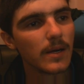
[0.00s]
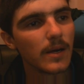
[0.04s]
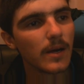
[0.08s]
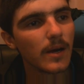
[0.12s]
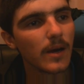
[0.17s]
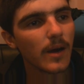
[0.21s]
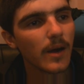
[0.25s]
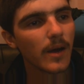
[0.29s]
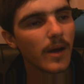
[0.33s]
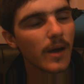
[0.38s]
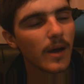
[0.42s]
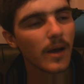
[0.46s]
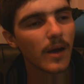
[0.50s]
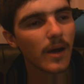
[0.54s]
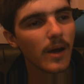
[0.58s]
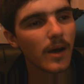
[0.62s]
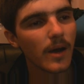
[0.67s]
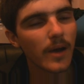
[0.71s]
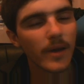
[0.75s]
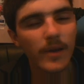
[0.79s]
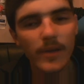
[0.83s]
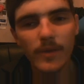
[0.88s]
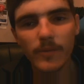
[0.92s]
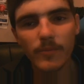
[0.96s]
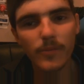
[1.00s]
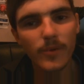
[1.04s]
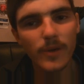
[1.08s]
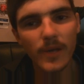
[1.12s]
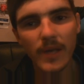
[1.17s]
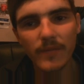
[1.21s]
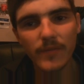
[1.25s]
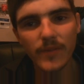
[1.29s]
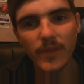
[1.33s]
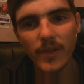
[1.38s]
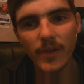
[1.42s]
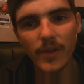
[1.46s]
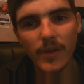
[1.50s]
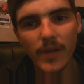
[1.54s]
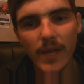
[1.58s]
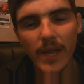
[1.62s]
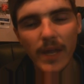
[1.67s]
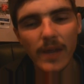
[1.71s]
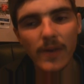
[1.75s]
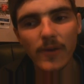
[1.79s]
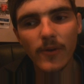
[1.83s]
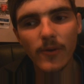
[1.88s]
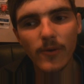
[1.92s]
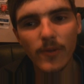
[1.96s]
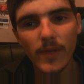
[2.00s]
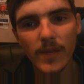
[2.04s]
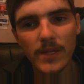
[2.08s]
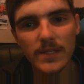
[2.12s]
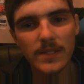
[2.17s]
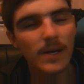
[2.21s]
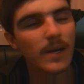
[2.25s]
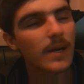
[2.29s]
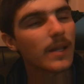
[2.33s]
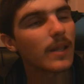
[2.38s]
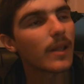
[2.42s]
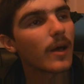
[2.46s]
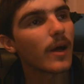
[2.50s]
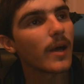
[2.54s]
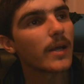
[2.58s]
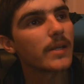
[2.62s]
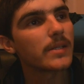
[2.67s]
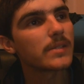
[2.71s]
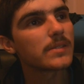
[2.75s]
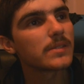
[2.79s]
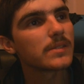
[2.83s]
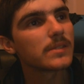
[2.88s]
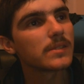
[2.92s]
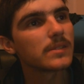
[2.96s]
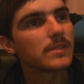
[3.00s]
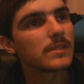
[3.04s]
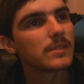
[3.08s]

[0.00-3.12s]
I don't want to have to go and edit all these highlights.